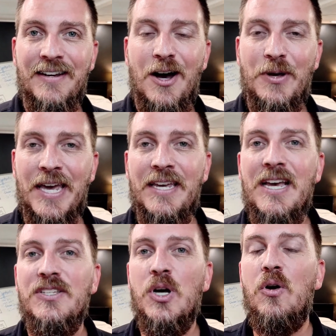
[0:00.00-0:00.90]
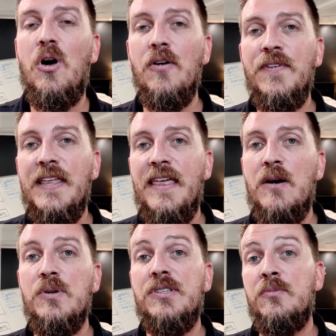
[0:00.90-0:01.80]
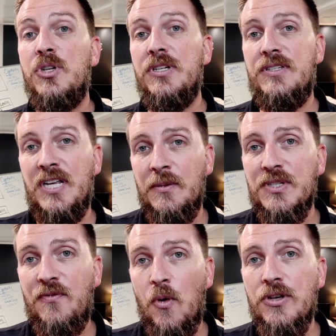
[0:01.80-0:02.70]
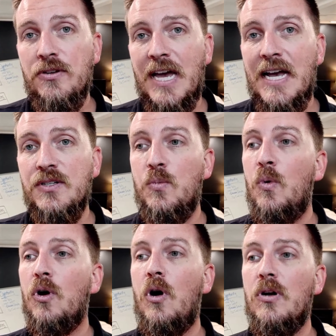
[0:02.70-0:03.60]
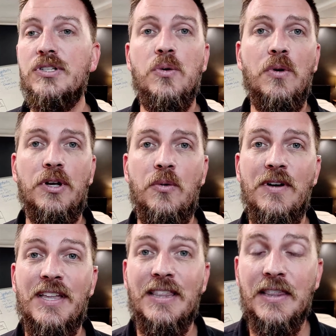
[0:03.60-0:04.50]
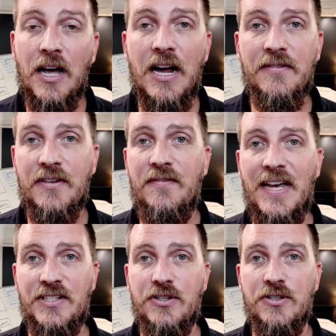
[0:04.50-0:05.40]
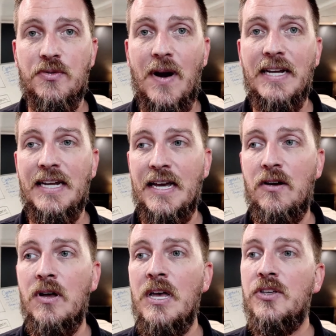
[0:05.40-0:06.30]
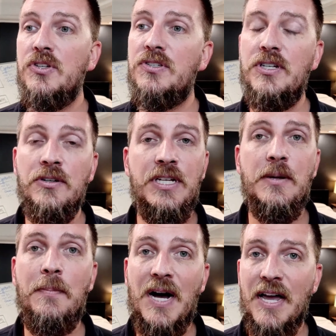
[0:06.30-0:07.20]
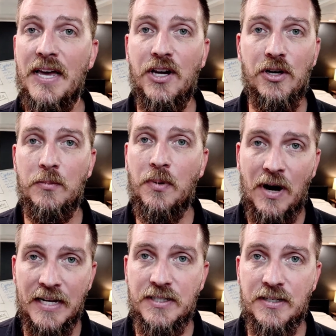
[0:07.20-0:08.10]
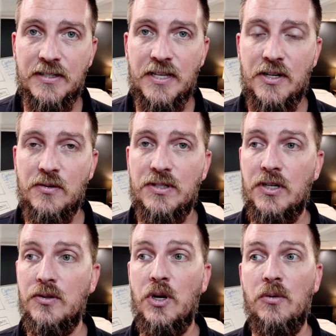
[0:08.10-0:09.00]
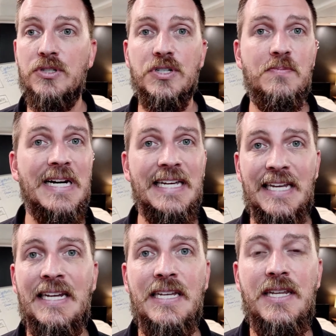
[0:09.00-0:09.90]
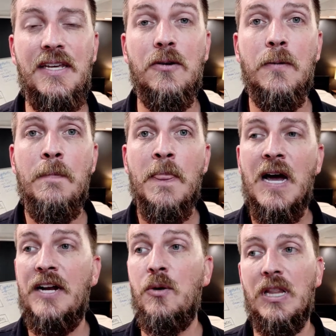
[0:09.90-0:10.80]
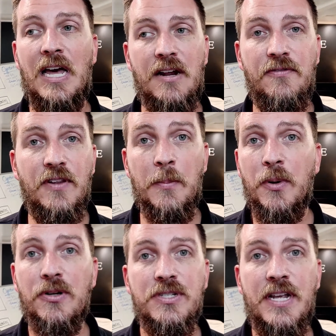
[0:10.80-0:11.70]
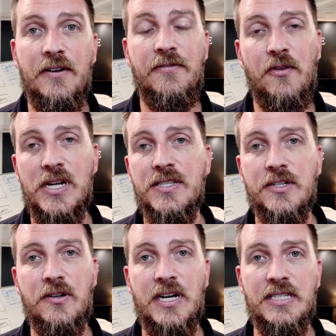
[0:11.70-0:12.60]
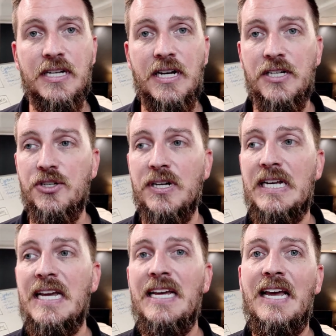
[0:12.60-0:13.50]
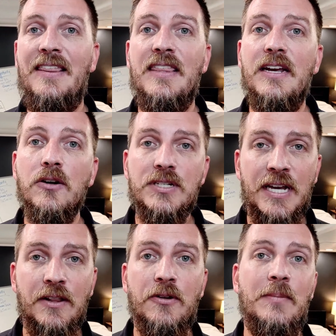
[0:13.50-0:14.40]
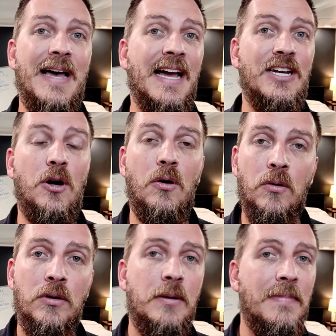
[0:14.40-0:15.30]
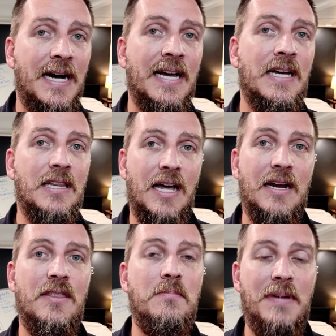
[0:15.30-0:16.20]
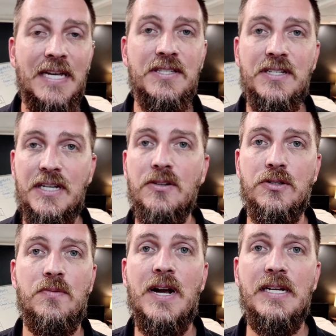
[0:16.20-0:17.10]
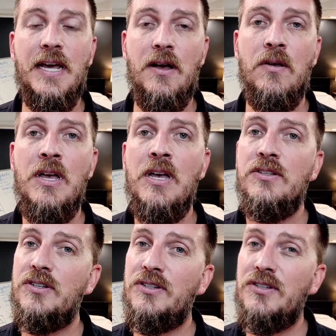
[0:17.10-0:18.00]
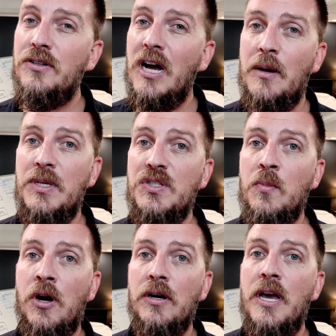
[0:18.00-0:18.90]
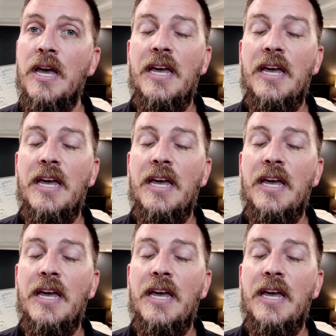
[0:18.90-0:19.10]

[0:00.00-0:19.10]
Okay, so hopefully that was some good tips for you guys. We're also working with a lot of investors right now. You still need to buy at good prices though. So don't just buy any deal. I know a lot of flippers that are friends across the country, and they're tailoring back and only buying a lot of the best deals right now. So you still got to be smart.